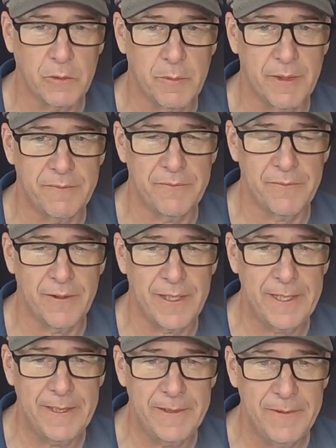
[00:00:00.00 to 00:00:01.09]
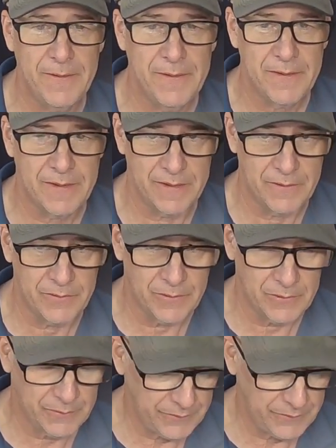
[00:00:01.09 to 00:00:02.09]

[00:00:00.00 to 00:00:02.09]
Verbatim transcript: by Fried. And there's a whole